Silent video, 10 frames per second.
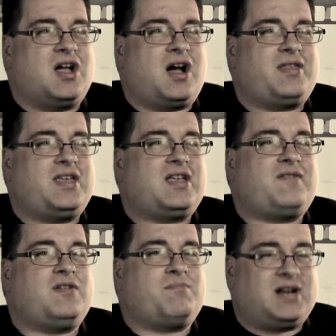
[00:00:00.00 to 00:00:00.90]
I think
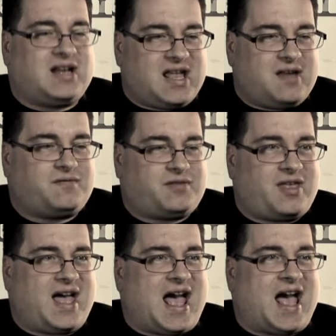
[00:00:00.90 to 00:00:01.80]
if you believed
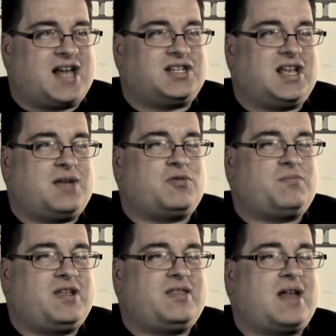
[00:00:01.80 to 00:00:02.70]
that, it
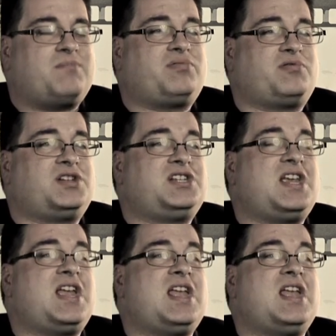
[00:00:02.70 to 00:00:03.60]
would be then
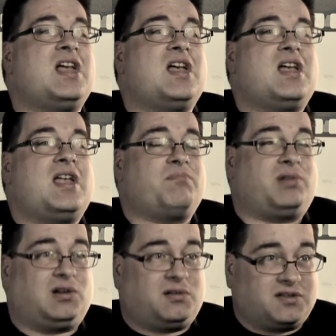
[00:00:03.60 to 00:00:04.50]
pretty
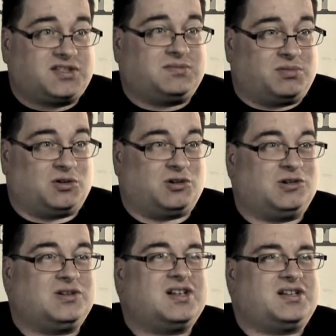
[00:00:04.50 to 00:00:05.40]

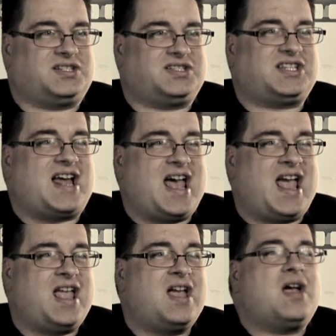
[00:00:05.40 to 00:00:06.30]
implausible to
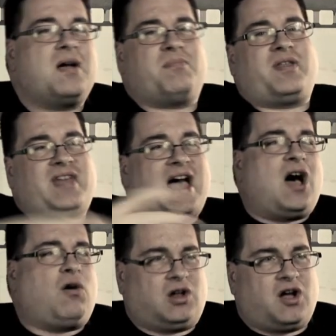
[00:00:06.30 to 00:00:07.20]
say, but that
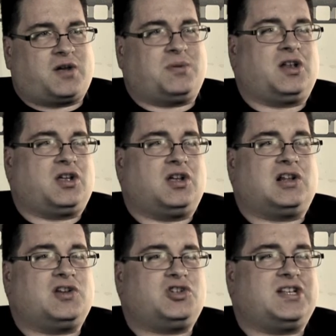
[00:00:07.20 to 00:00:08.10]
whole argument and
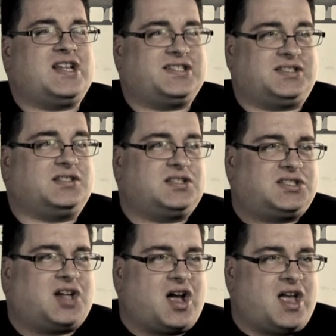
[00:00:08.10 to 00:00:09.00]
conclusion isn't
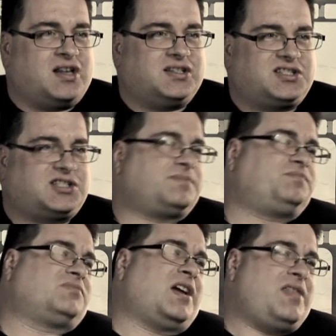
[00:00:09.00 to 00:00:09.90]
science,
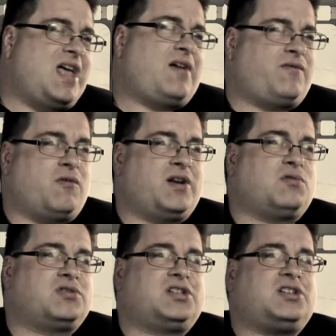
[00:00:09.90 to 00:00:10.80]
And therefore, in
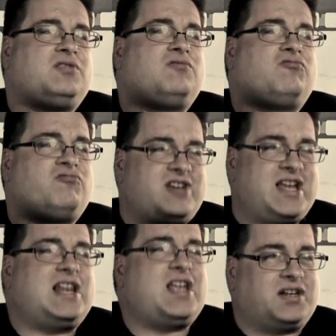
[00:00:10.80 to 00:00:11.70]
order to
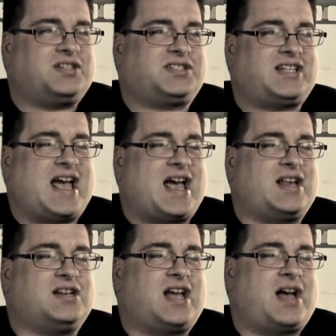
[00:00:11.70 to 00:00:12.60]
really
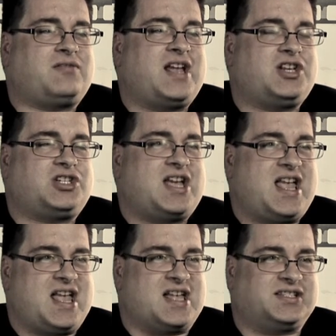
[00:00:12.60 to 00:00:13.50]
understand how nature
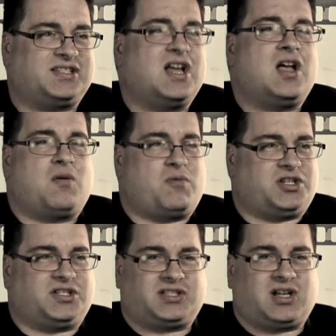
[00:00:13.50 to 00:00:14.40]
is, we
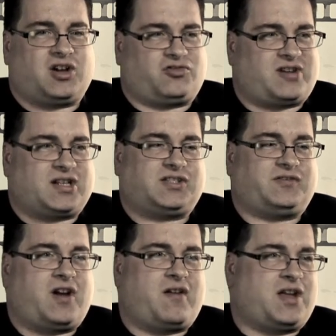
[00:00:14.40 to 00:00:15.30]
should start
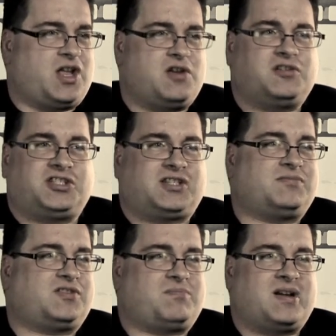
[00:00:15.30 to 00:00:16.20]
transferring huge
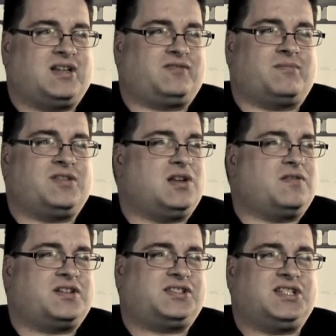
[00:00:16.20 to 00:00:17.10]
sums of money from the
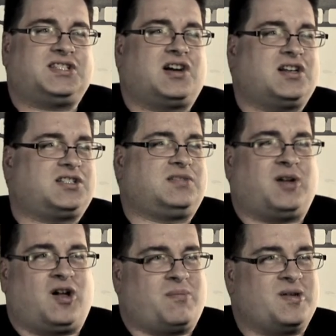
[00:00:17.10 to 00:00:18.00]
university science
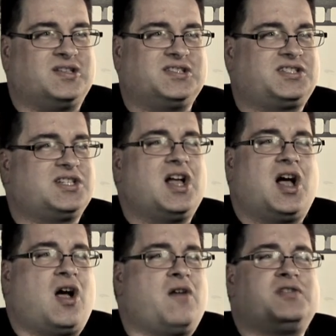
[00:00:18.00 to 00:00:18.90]
departments
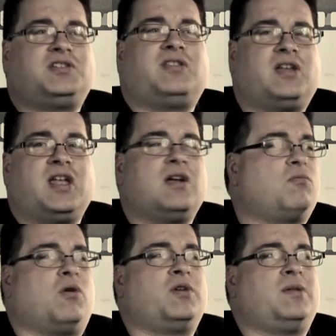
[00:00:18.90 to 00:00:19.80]
over to the,
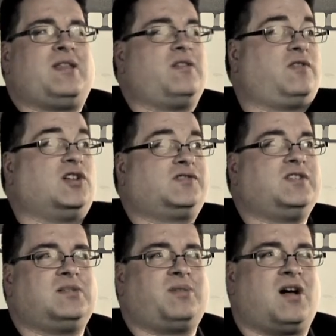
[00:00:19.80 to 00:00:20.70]
what would it be, the
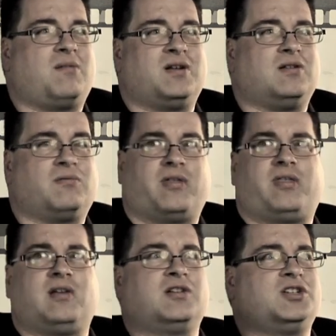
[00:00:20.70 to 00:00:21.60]
philosophy department or the
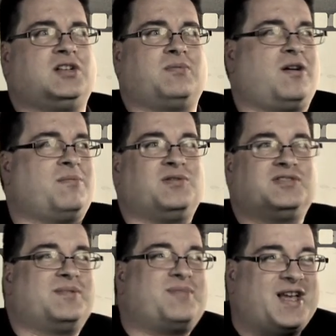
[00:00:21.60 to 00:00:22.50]
theology department or
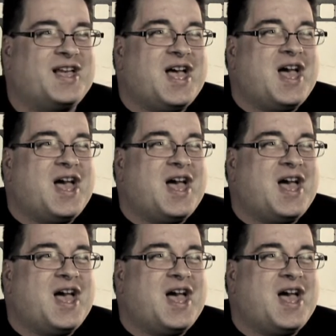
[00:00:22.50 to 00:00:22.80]
something.